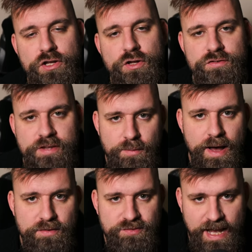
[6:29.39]
you still
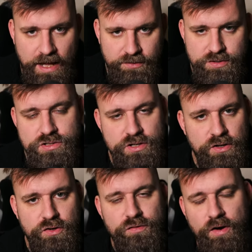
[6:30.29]
have Catechin
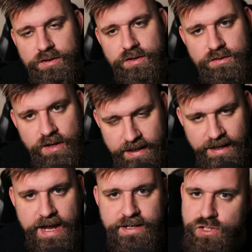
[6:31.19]
Jungle Fighters,
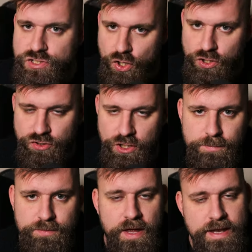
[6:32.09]
Cadian Shock
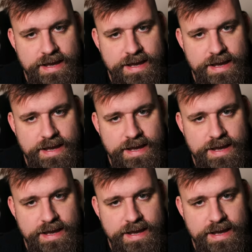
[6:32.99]
Troops,